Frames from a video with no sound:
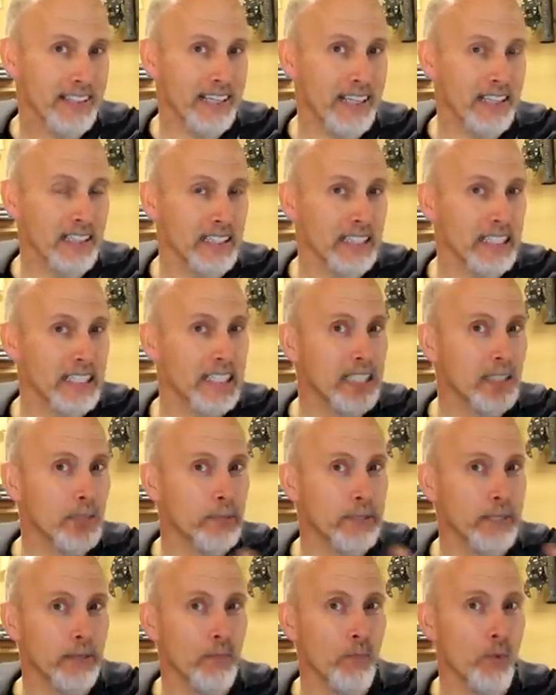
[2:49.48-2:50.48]
a little
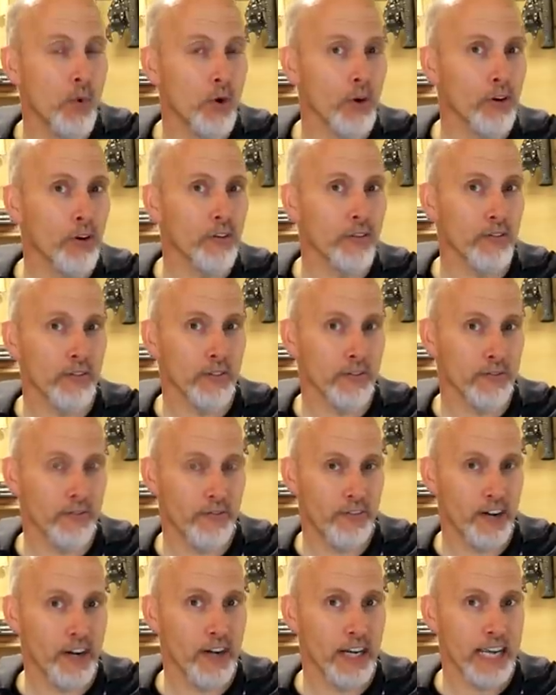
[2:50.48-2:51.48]
bit more
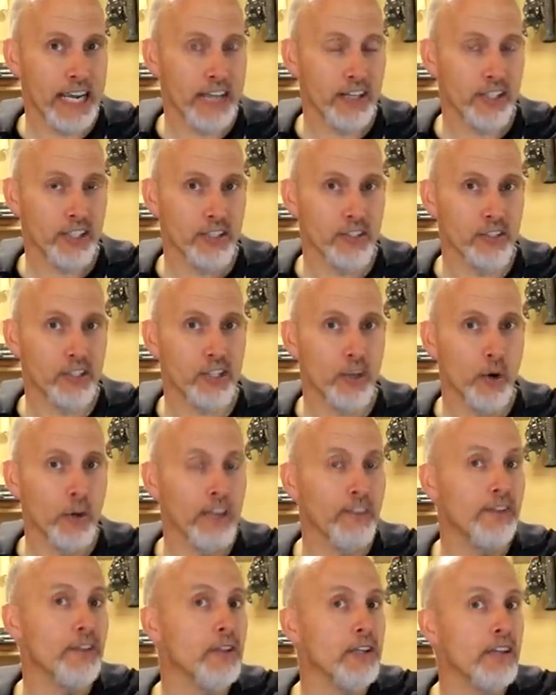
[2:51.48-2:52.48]
variation. So
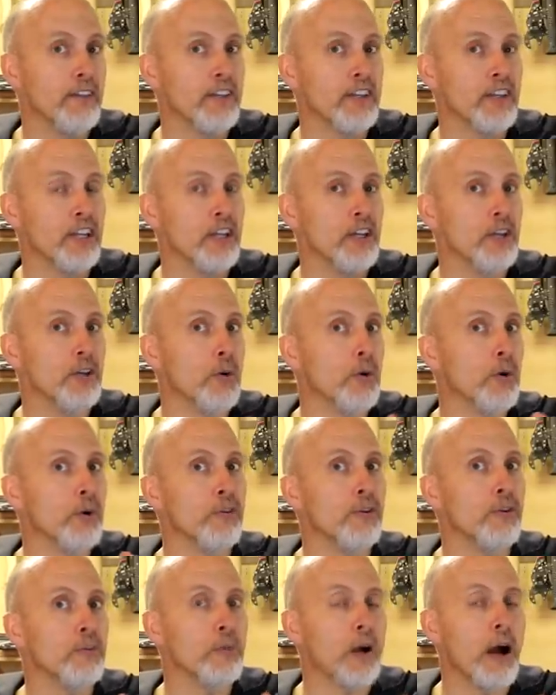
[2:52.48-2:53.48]
if you live in the
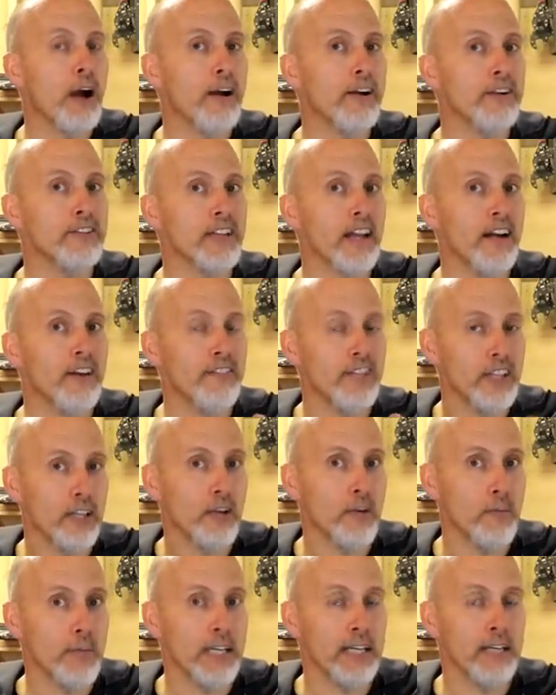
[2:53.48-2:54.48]
northern part of the
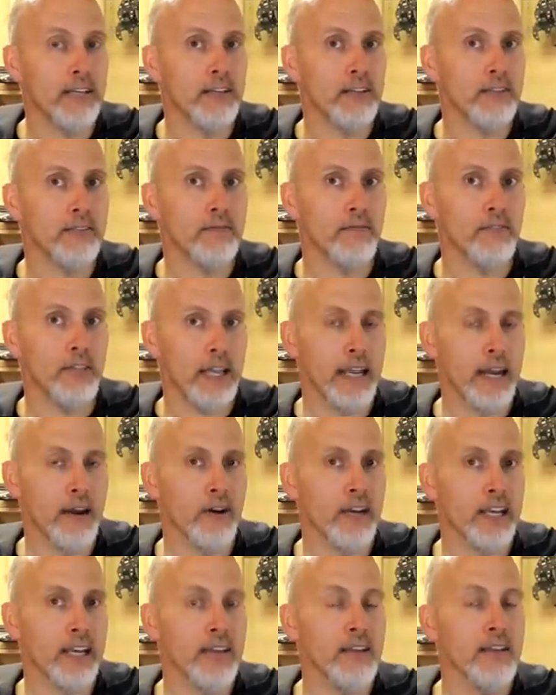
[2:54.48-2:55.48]
intermediate
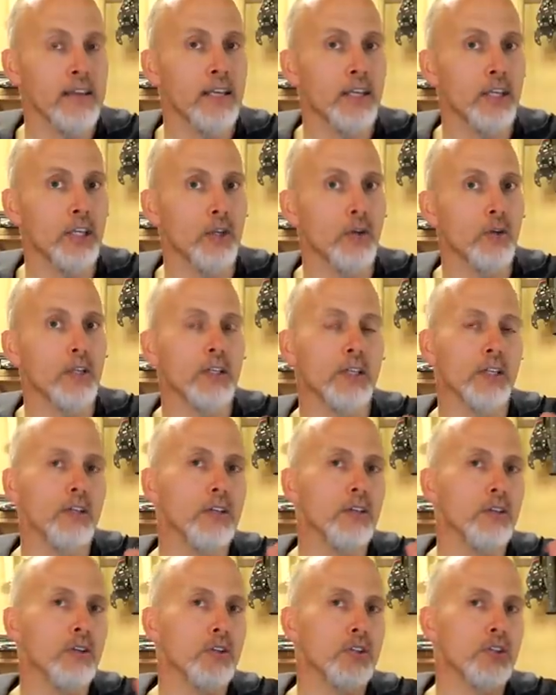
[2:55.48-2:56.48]
area, you
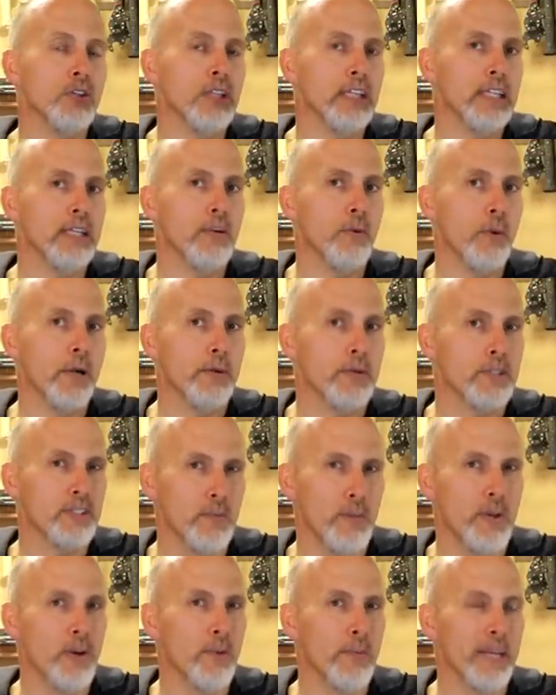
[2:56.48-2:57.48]
can usually get away with
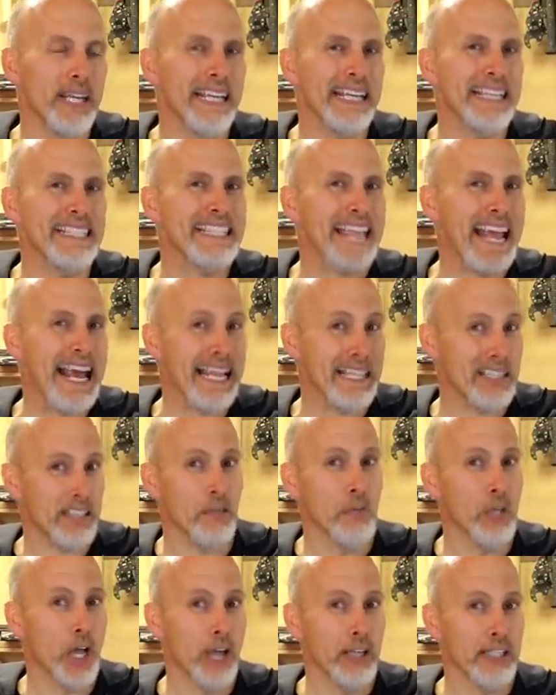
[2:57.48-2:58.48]
some intermediates and
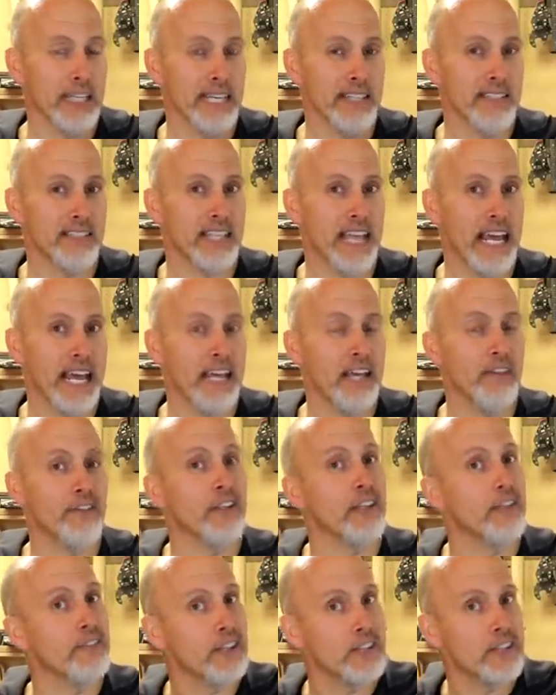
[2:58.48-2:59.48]
some long days, okay? If
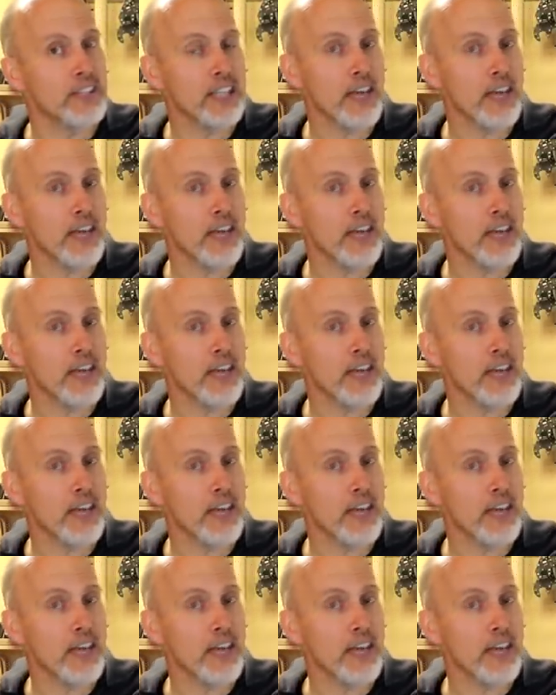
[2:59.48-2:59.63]
you live in the